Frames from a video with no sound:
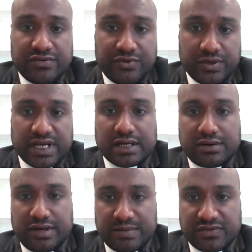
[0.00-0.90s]
reviewing an
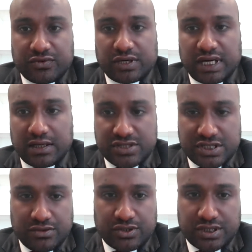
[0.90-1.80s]
agreement for cloud
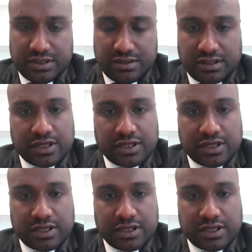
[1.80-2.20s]
solution,